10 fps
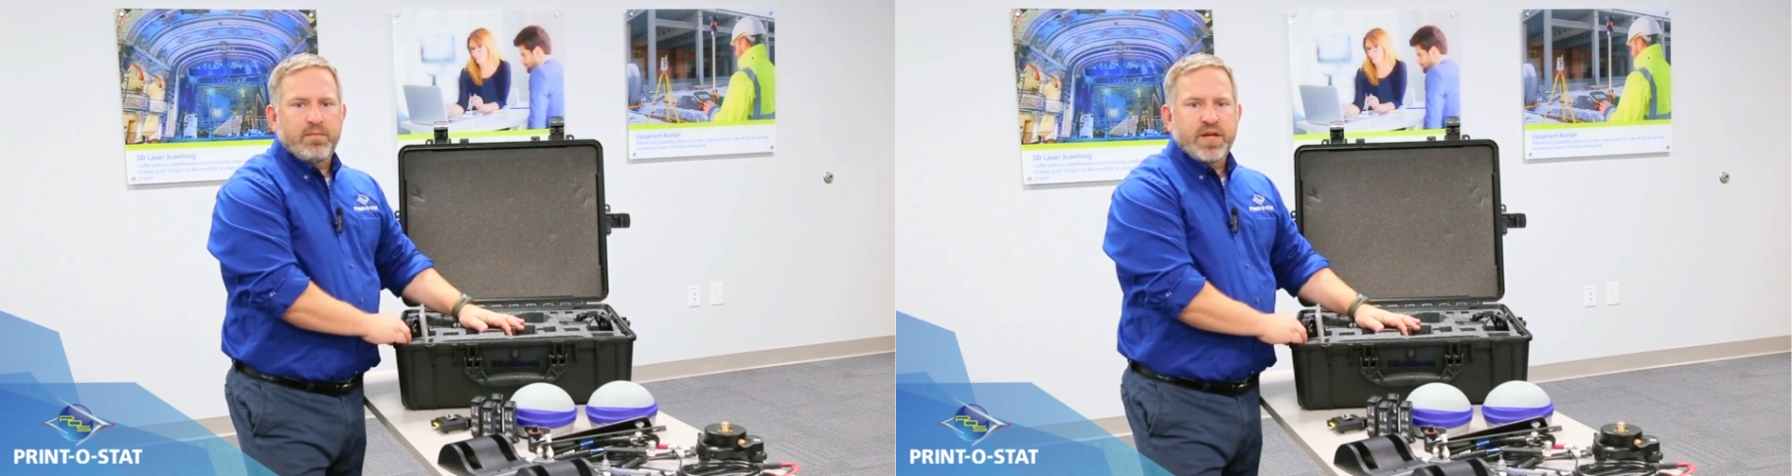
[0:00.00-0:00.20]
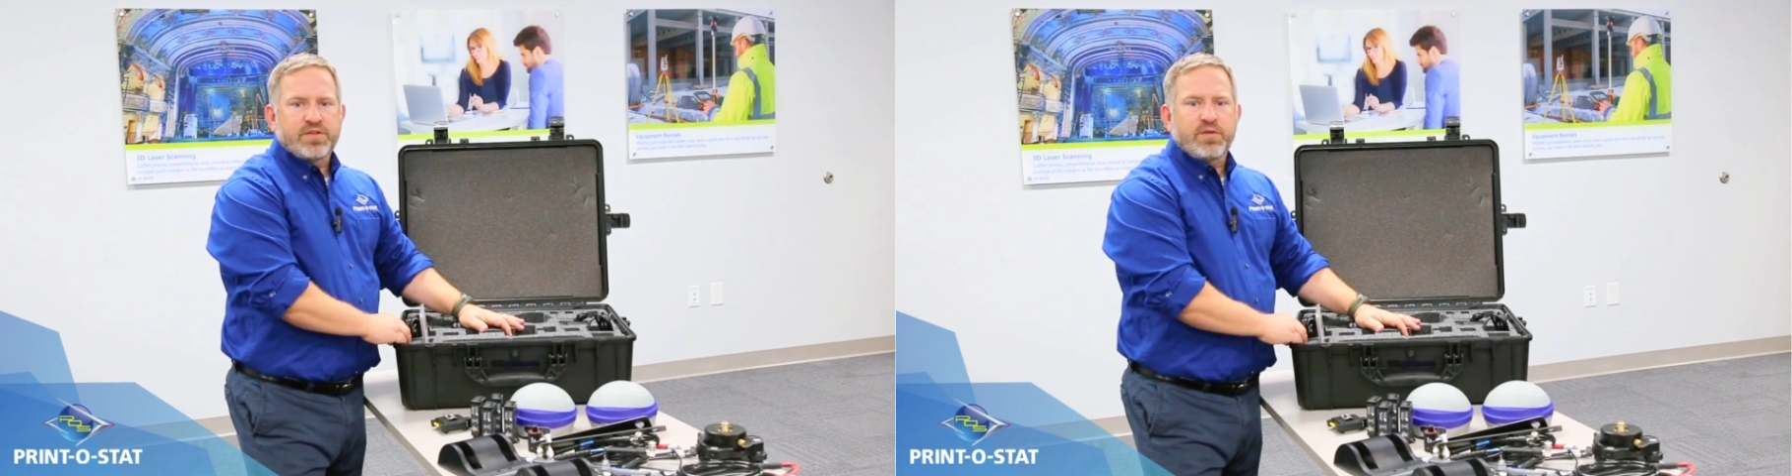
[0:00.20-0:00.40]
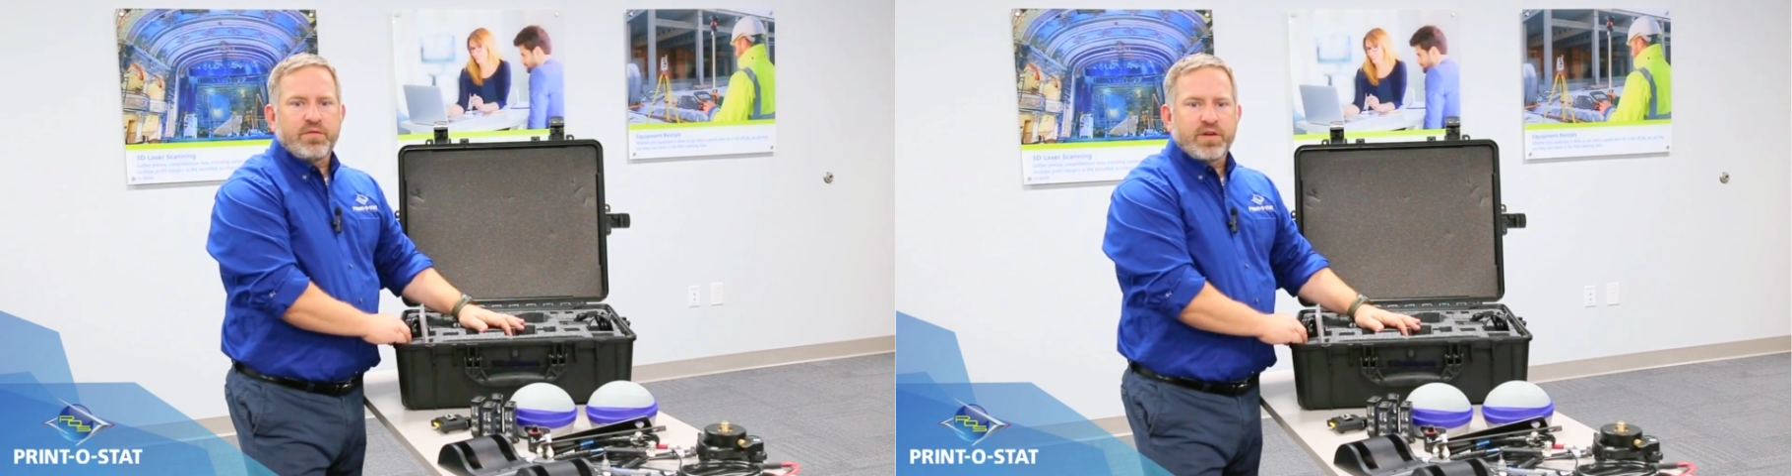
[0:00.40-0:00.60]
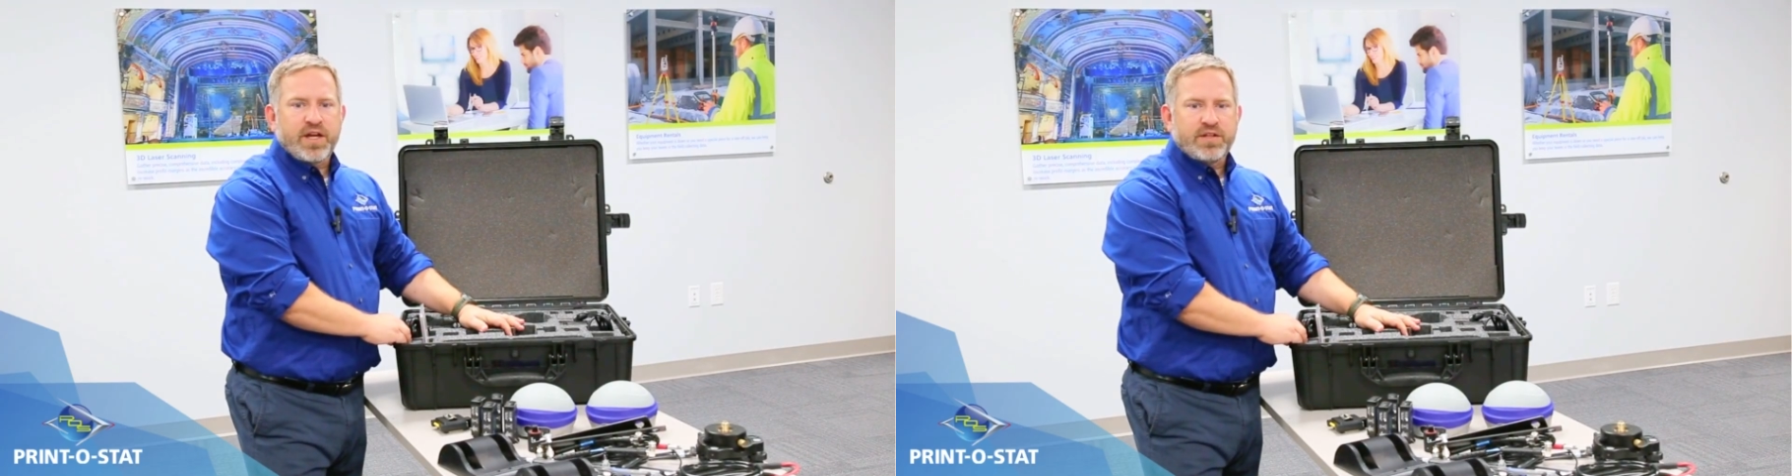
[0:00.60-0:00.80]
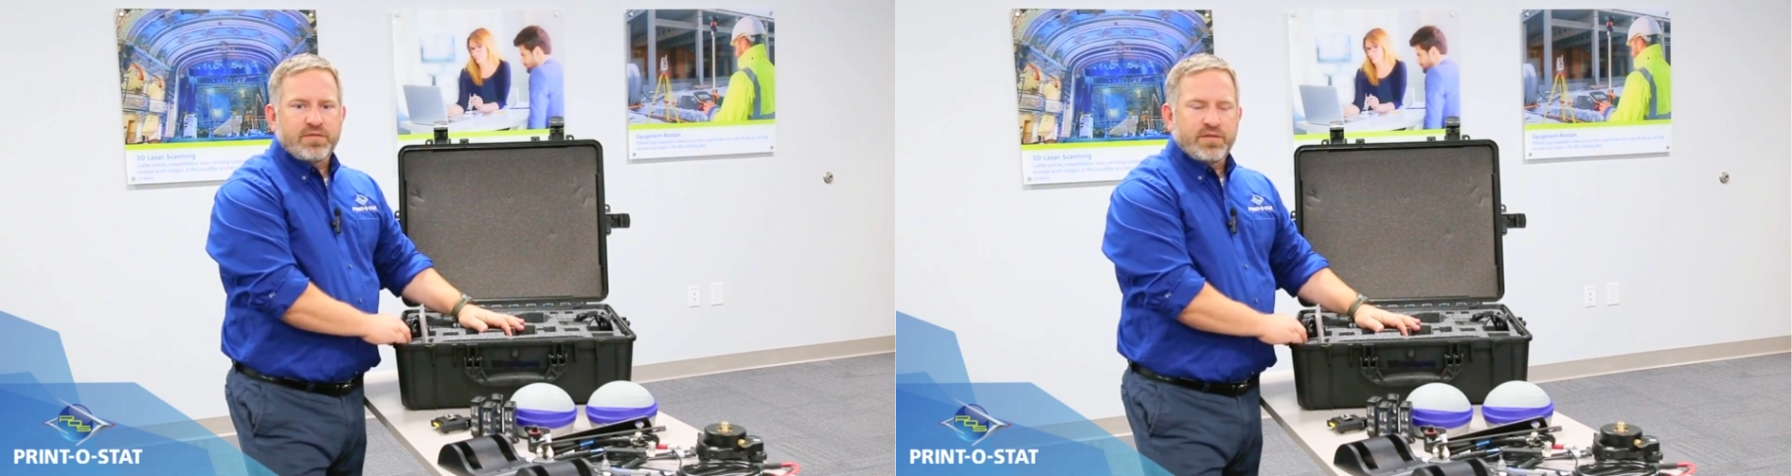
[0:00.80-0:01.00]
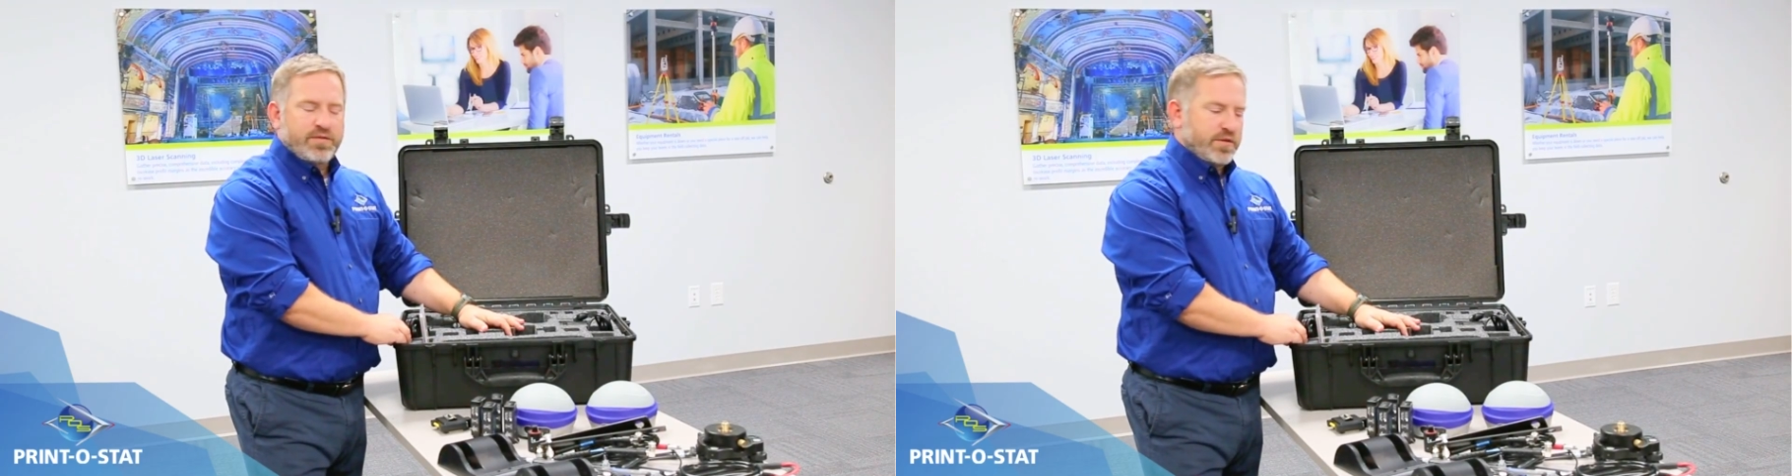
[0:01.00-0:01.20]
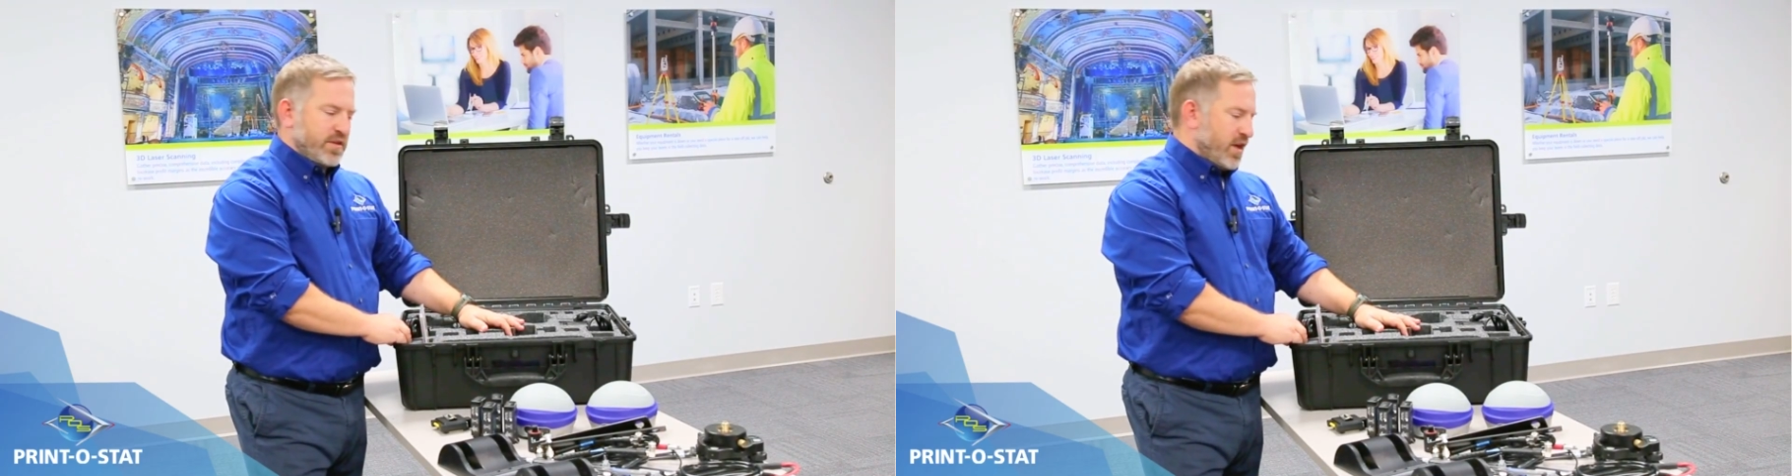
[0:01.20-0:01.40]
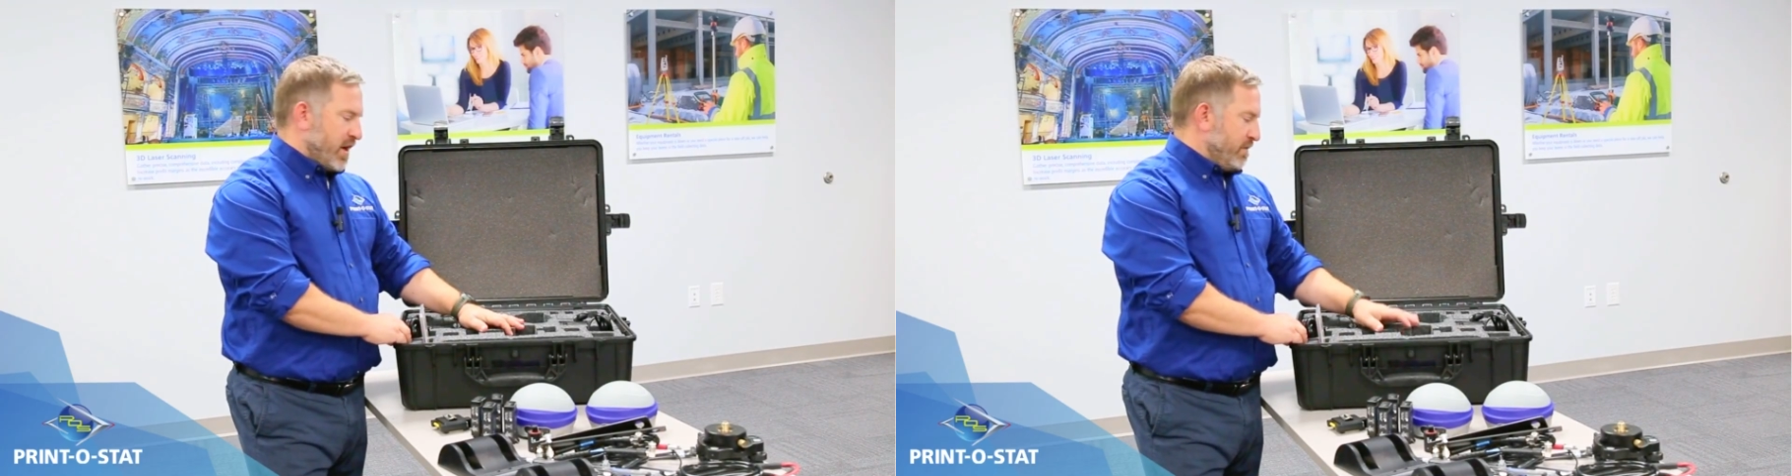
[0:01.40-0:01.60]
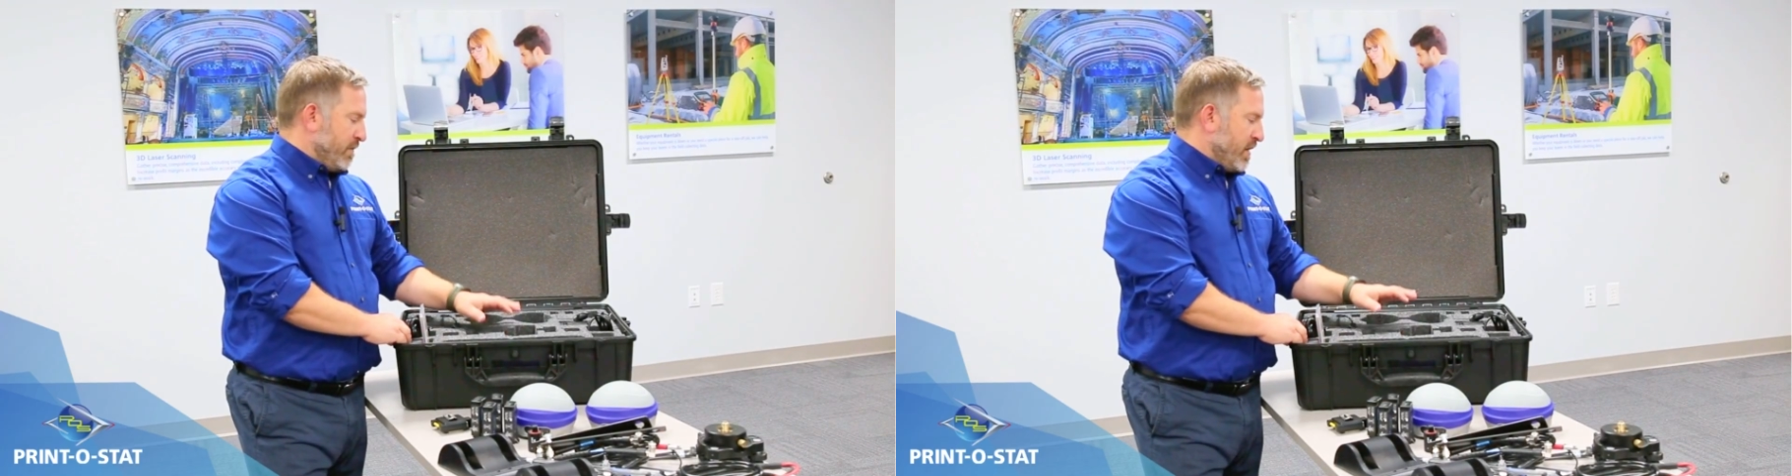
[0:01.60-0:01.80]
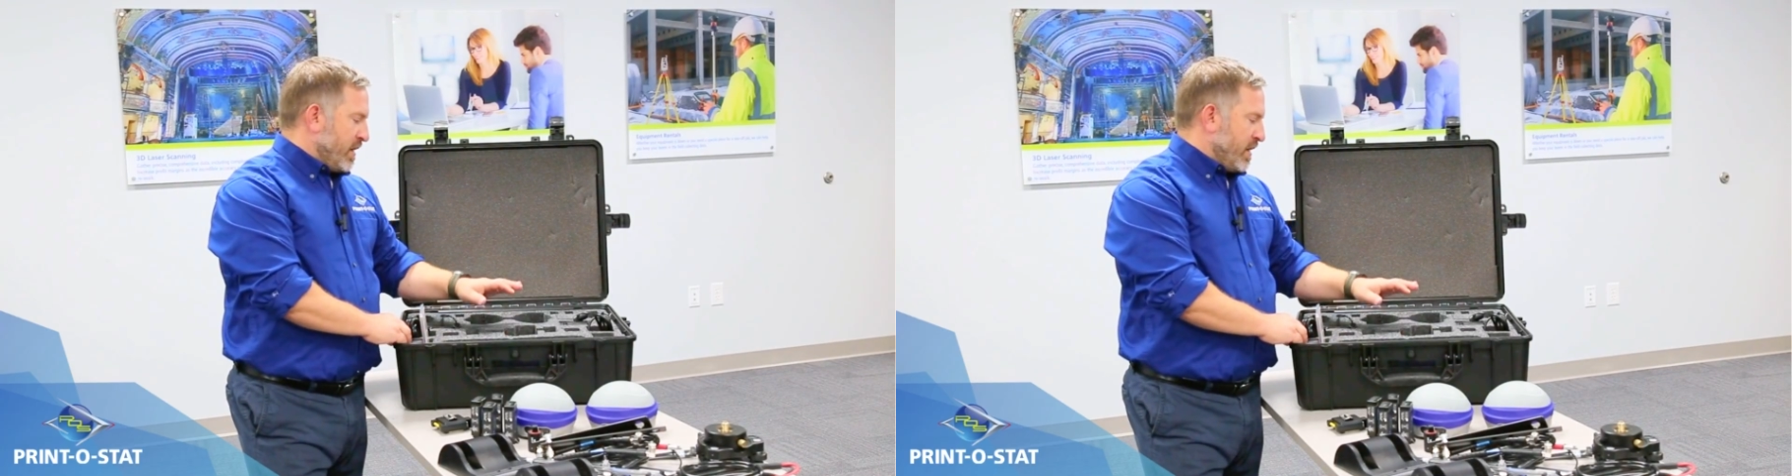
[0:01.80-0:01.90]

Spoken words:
base rover case for the first time.